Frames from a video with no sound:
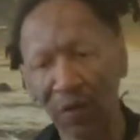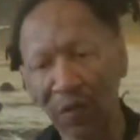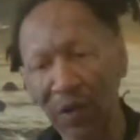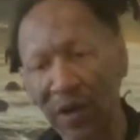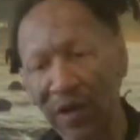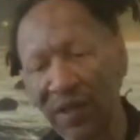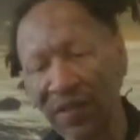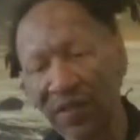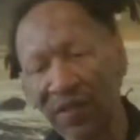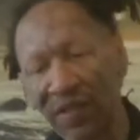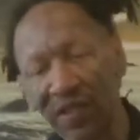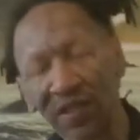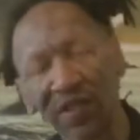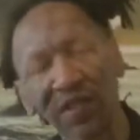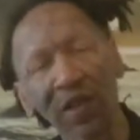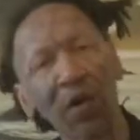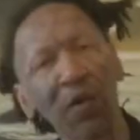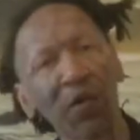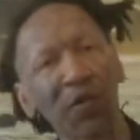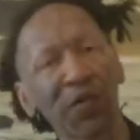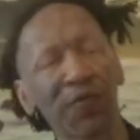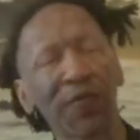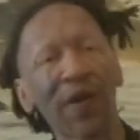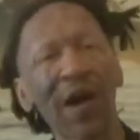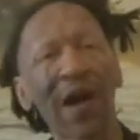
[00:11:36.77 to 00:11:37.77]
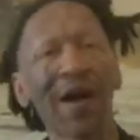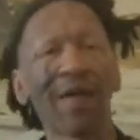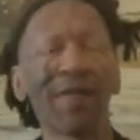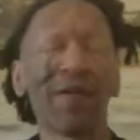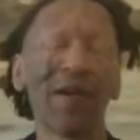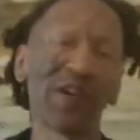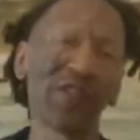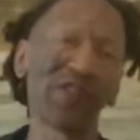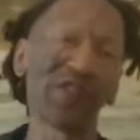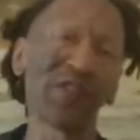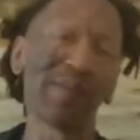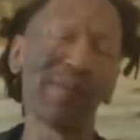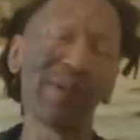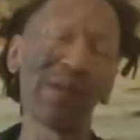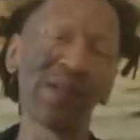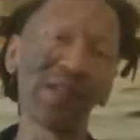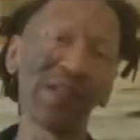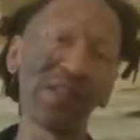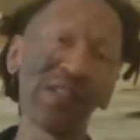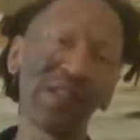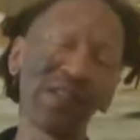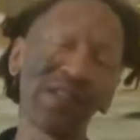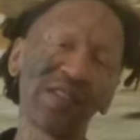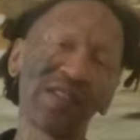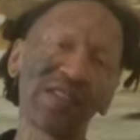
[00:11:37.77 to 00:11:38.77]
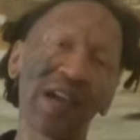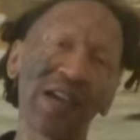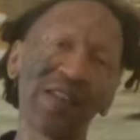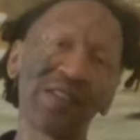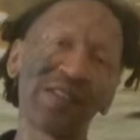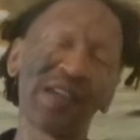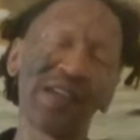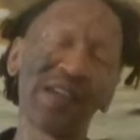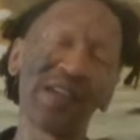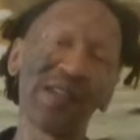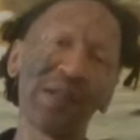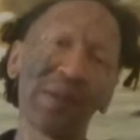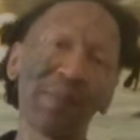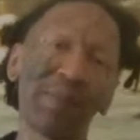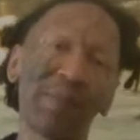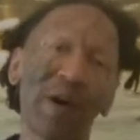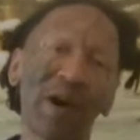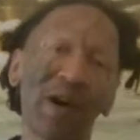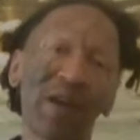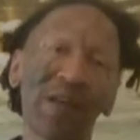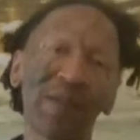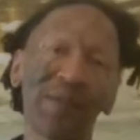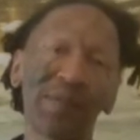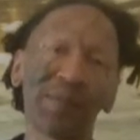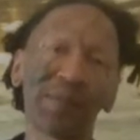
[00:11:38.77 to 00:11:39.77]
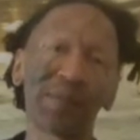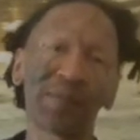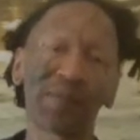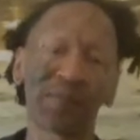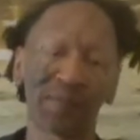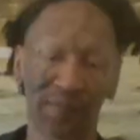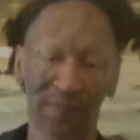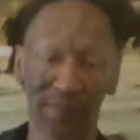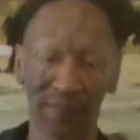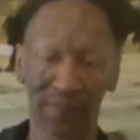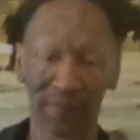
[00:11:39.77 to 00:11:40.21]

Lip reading: All right, the Tokes 500 milliliter titanium pot.